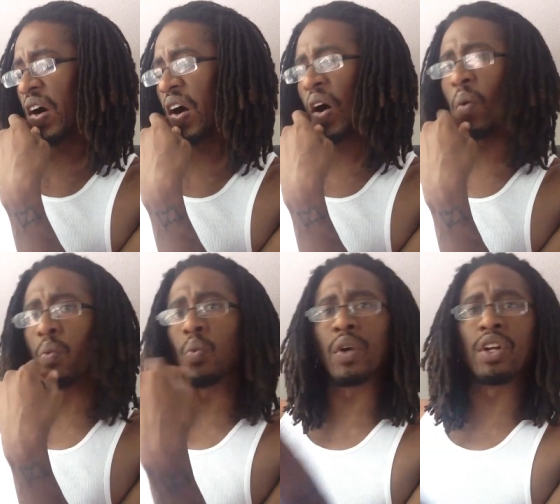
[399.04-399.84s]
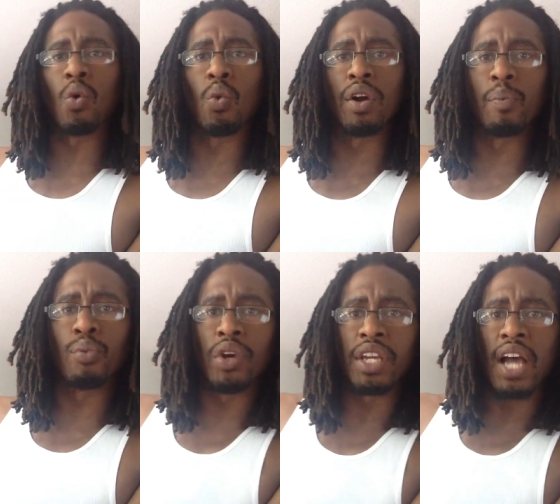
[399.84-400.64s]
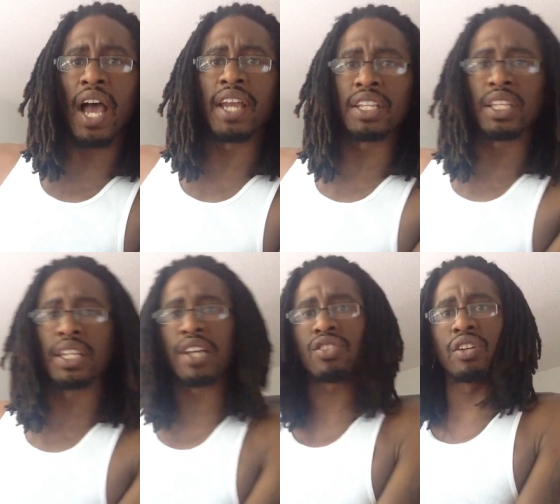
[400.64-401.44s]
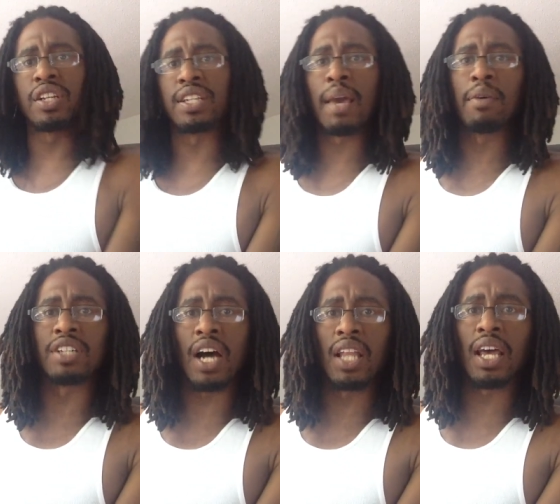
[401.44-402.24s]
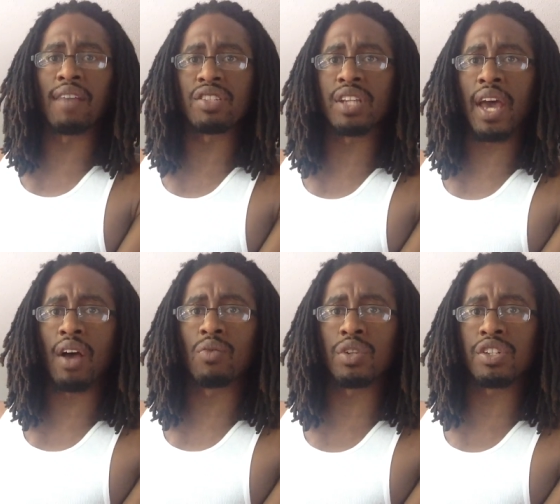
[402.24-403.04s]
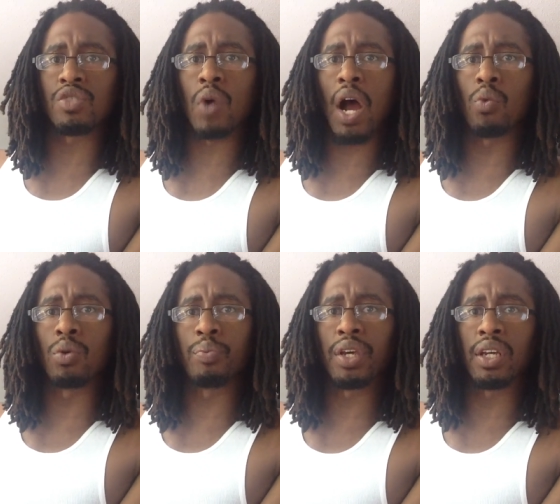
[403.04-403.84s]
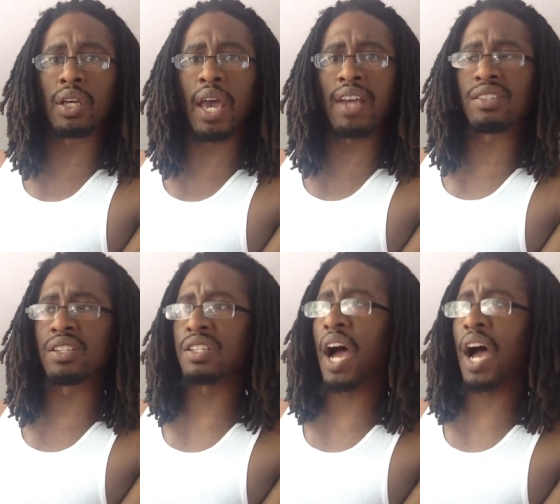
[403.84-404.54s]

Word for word: um, we don't want to boycott anything that's going to damage our lifestyle, which is why we'll pick Exodus.